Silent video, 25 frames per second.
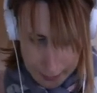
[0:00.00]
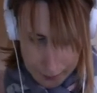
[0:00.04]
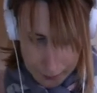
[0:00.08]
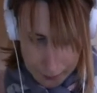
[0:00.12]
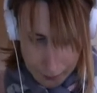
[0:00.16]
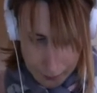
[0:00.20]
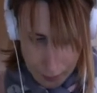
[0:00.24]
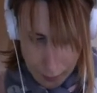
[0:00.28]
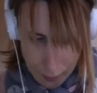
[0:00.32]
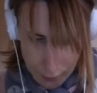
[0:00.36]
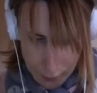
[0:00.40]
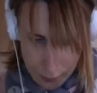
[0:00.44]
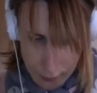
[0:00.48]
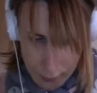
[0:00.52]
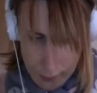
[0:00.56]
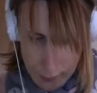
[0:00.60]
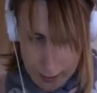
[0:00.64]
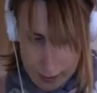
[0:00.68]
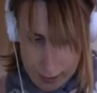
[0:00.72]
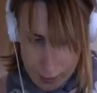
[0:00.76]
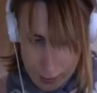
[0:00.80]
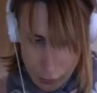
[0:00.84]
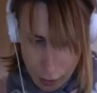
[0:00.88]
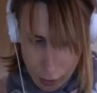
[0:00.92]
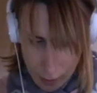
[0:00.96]
The ru
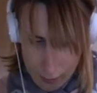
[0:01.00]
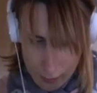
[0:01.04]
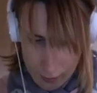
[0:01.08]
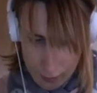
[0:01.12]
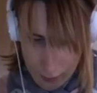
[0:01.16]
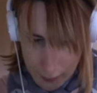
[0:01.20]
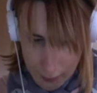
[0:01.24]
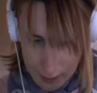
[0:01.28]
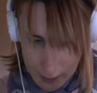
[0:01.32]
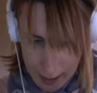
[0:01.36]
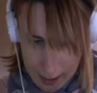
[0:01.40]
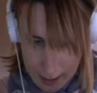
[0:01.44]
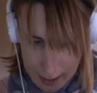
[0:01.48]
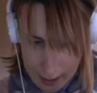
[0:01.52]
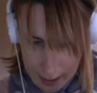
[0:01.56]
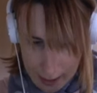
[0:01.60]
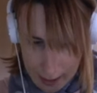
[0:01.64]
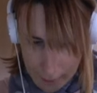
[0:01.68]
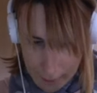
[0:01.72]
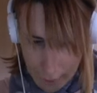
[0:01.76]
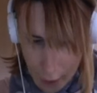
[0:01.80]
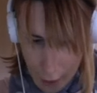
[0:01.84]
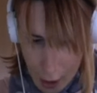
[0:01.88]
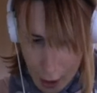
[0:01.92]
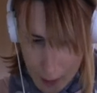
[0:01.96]
is dropped from the end and the
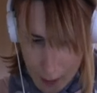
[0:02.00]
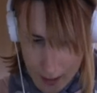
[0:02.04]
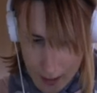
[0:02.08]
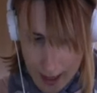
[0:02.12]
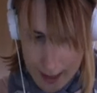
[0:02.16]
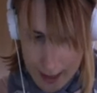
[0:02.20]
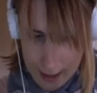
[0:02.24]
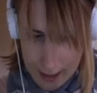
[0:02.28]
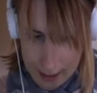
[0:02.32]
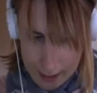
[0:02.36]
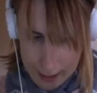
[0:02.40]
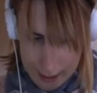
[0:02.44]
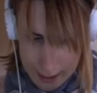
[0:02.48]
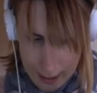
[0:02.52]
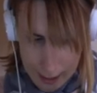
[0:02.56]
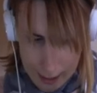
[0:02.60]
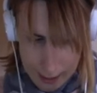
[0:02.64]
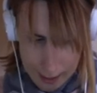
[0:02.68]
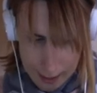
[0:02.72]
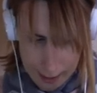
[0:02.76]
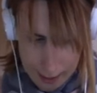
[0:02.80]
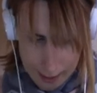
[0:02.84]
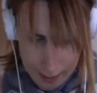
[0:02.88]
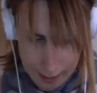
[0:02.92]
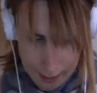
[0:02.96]
verb ending is
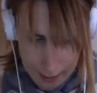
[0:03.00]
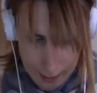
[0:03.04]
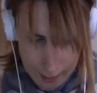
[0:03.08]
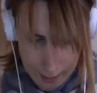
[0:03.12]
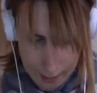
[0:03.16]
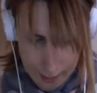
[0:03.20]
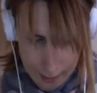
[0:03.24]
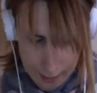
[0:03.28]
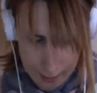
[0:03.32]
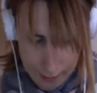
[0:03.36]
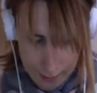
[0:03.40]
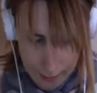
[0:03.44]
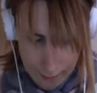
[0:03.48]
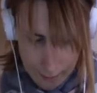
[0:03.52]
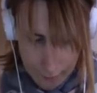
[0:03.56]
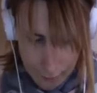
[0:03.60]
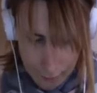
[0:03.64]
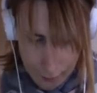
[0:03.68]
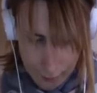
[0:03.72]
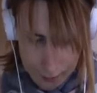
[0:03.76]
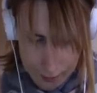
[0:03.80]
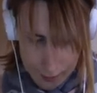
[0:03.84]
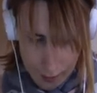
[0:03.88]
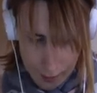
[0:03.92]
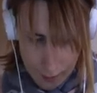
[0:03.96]
added.
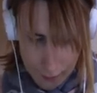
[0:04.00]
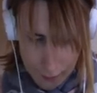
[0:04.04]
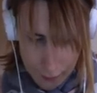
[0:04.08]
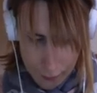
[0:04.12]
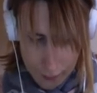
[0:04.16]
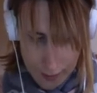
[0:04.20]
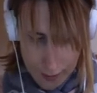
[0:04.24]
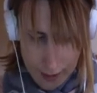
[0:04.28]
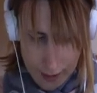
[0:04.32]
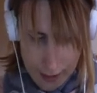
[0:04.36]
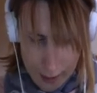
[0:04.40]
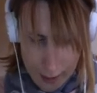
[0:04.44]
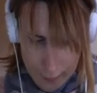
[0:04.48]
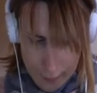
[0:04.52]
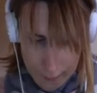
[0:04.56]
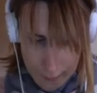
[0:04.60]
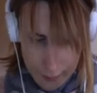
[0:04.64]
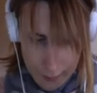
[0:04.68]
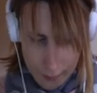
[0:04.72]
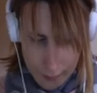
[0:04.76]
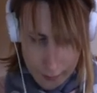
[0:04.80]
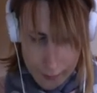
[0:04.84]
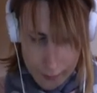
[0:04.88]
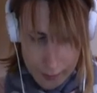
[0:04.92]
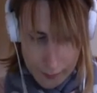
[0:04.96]
For example,
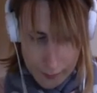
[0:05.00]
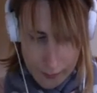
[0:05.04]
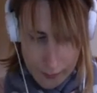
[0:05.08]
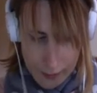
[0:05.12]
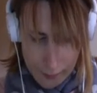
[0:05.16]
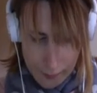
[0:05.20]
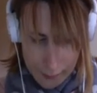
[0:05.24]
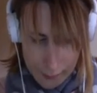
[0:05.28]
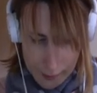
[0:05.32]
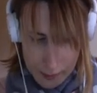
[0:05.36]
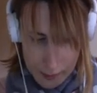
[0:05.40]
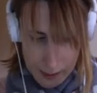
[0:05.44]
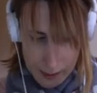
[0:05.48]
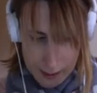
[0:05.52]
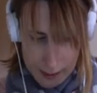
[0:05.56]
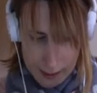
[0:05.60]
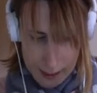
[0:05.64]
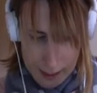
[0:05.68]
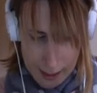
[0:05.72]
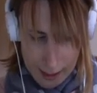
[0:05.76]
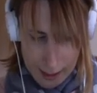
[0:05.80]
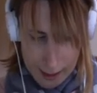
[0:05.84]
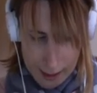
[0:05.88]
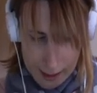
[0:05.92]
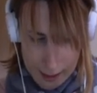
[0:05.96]
iru, to be or to
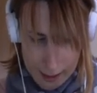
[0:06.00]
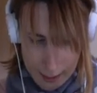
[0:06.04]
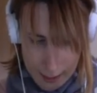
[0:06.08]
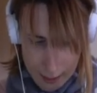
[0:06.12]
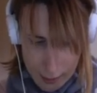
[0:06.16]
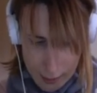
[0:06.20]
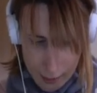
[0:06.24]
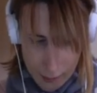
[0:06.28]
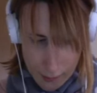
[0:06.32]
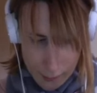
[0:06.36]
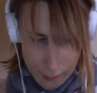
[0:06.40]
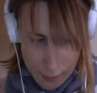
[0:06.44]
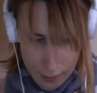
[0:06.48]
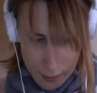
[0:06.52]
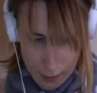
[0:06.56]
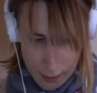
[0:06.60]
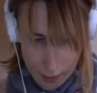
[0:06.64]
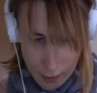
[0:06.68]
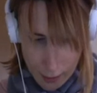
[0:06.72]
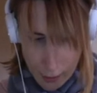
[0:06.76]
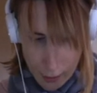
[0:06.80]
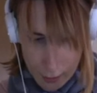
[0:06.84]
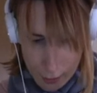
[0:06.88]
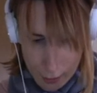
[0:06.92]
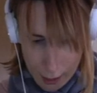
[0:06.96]
exist, you would
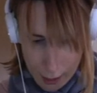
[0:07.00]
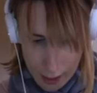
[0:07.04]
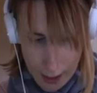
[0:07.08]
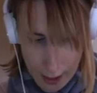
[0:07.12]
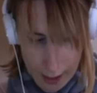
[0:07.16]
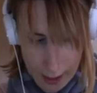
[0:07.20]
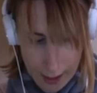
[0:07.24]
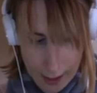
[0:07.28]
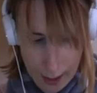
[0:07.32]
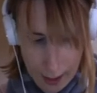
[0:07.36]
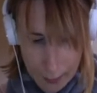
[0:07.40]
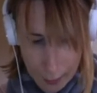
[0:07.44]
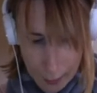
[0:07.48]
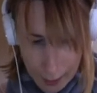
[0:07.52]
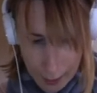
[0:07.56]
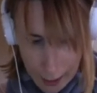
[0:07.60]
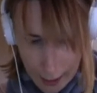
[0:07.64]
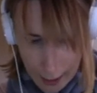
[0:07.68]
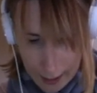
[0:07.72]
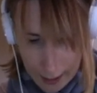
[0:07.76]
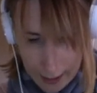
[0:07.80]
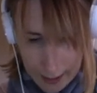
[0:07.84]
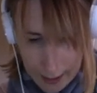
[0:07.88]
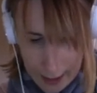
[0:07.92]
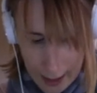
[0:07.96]
conjugate that
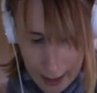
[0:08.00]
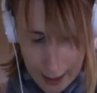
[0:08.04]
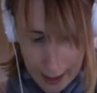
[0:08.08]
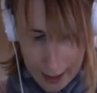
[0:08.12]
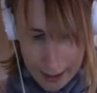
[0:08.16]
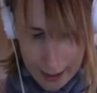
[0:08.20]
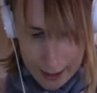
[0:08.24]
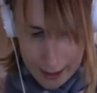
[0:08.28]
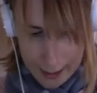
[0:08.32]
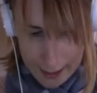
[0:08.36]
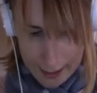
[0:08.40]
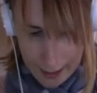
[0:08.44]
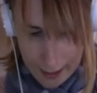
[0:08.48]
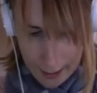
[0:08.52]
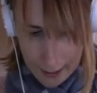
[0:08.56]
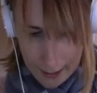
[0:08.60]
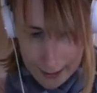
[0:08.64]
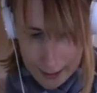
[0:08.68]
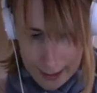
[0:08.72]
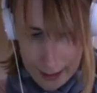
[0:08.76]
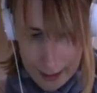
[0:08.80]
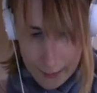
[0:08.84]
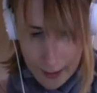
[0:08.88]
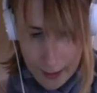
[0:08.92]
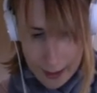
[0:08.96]
politely as
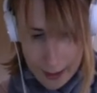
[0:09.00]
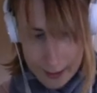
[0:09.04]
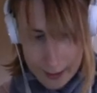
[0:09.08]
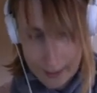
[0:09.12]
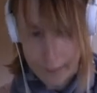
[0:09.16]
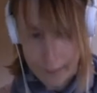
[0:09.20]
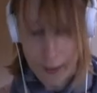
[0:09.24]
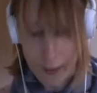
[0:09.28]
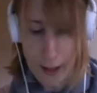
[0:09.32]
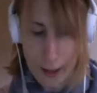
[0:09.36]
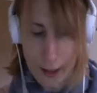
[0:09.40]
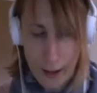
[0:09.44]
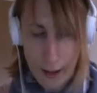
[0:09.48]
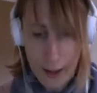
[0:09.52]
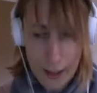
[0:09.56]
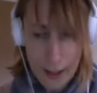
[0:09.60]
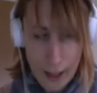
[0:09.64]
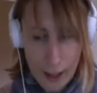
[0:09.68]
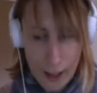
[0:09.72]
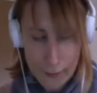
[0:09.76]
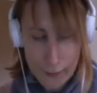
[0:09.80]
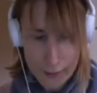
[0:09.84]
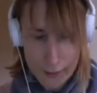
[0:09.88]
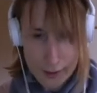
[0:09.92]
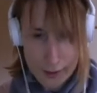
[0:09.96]
imas, like I
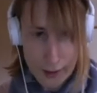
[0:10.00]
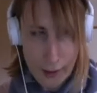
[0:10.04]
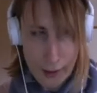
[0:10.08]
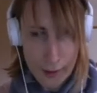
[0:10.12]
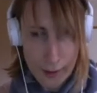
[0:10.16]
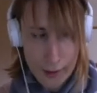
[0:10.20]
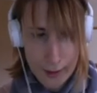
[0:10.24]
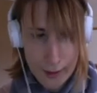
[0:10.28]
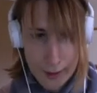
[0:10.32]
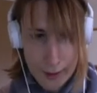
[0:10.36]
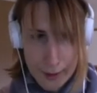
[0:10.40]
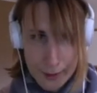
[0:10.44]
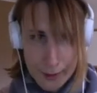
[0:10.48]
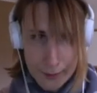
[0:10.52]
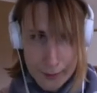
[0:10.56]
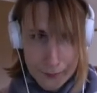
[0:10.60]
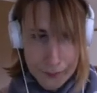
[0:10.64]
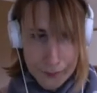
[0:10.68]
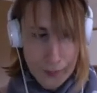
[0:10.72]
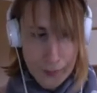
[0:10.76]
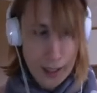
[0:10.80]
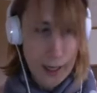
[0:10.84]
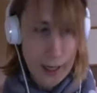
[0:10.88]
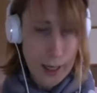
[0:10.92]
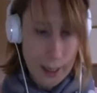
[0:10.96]
have. So
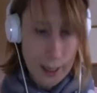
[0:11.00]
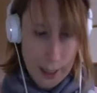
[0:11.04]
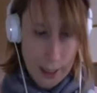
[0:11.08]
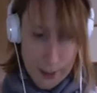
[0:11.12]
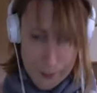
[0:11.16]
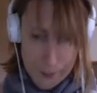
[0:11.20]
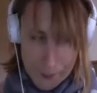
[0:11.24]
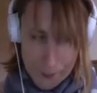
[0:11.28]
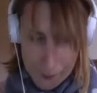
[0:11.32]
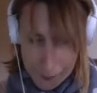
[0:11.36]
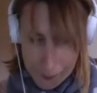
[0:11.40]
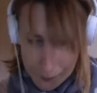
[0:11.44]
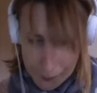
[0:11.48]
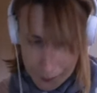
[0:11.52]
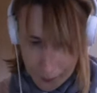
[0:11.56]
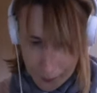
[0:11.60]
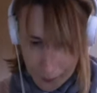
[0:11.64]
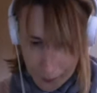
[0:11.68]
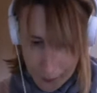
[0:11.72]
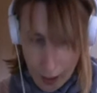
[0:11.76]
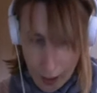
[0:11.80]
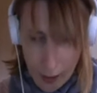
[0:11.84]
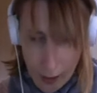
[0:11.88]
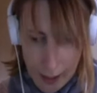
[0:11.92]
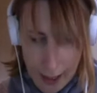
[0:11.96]
I
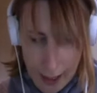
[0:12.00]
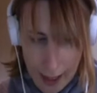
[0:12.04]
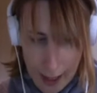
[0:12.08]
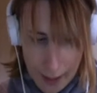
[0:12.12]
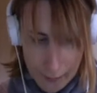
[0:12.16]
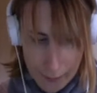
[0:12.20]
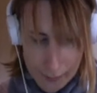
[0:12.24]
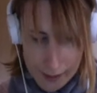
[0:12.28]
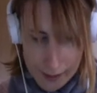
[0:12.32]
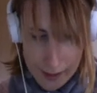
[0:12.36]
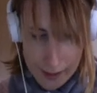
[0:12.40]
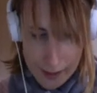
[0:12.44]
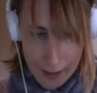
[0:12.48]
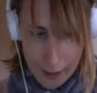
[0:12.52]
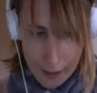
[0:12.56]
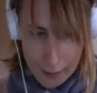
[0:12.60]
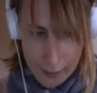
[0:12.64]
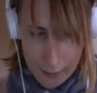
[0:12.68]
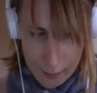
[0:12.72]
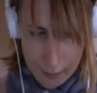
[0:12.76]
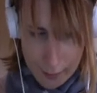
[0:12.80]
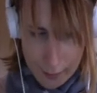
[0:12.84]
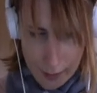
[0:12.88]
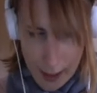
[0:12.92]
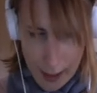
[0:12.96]
am. So
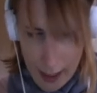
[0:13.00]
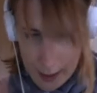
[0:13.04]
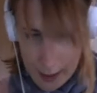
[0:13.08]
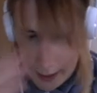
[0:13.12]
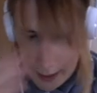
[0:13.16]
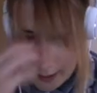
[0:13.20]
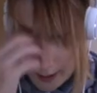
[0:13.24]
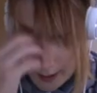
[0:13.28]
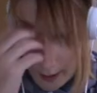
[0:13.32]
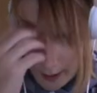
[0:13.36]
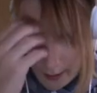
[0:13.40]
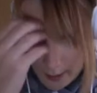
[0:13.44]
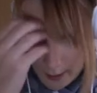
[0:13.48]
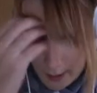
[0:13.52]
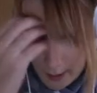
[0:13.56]
yes. So